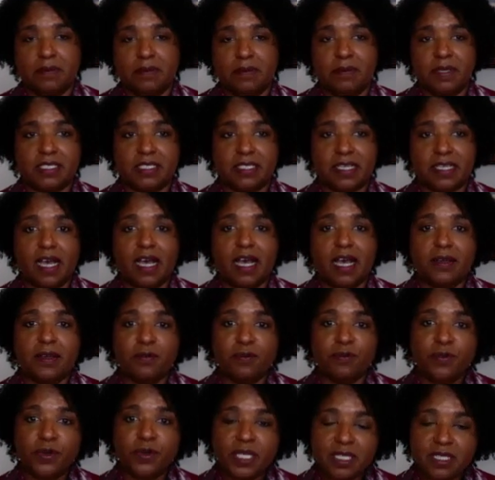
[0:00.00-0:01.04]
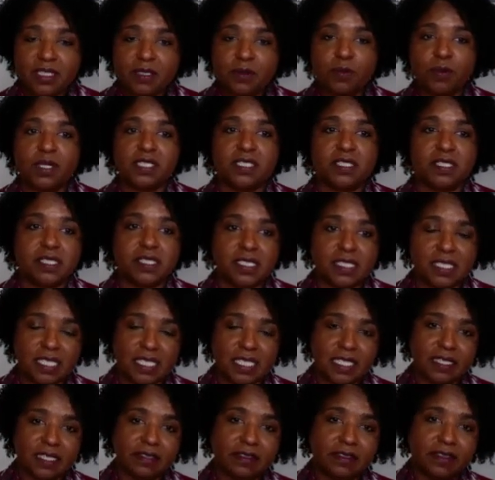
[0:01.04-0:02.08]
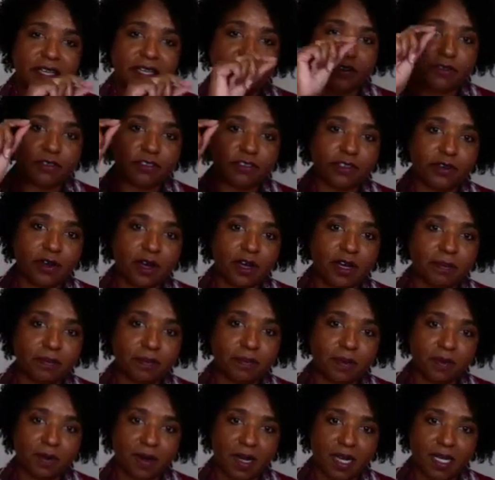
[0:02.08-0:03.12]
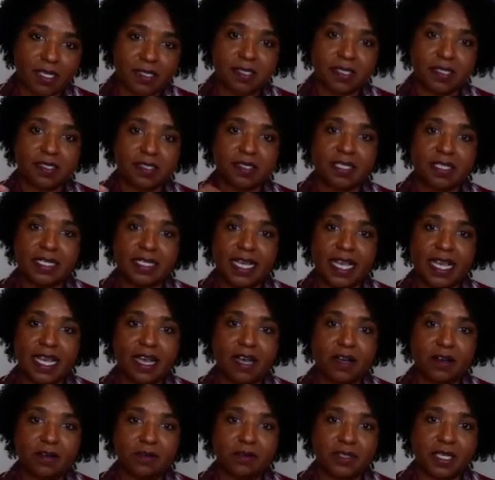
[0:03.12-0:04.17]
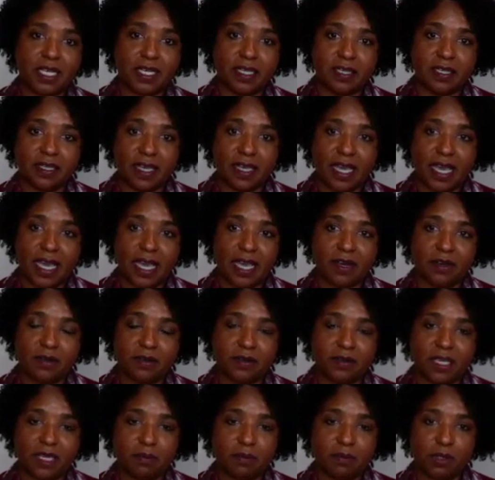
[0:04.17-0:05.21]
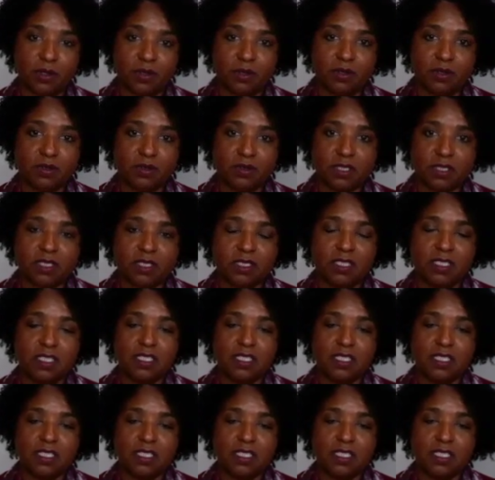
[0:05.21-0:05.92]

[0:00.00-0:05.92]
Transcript: Because I really want to see their thought process and how they moved.